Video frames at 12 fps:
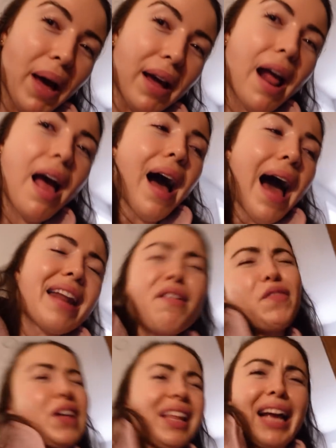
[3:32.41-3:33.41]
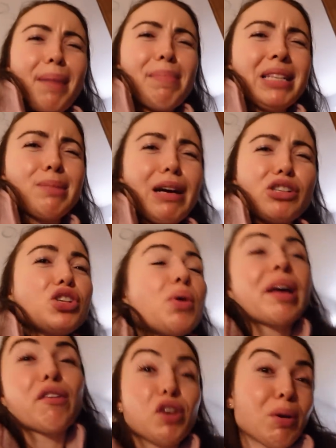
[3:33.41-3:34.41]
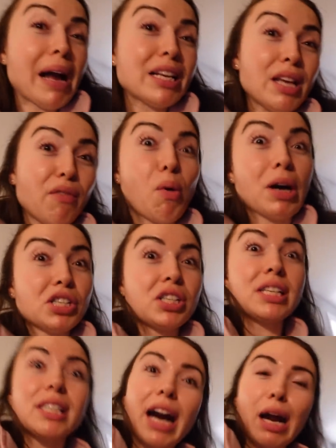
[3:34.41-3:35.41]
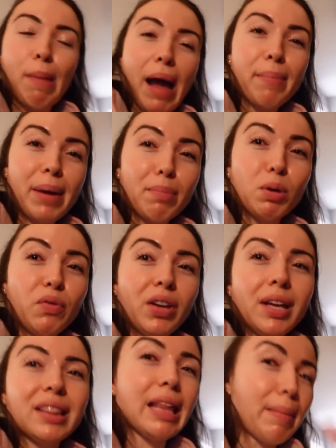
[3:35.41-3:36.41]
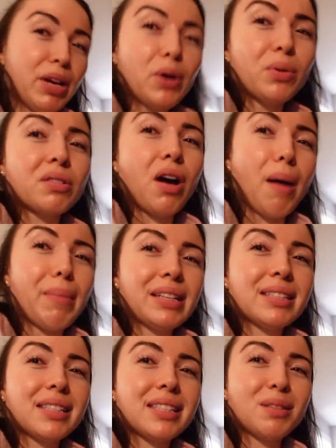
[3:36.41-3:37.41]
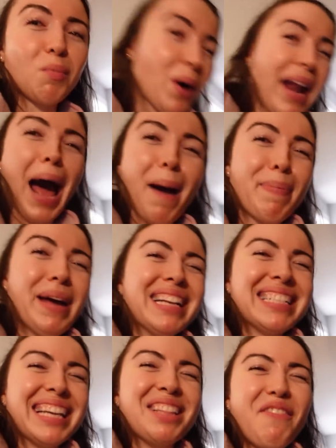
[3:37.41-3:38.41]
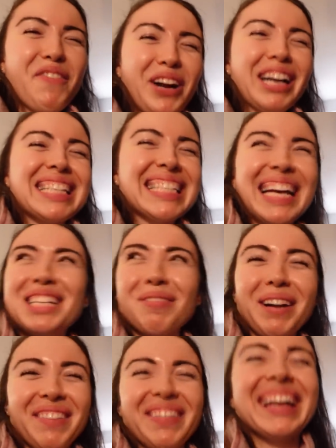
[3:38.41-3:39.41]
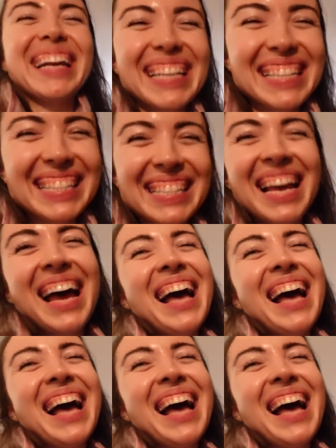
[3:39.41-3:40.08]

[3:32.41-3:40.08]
but I didn't feel like I missed much. So if you guys have watched the entire Batman movie, let me know in the comments what happened in the first like 20 minutes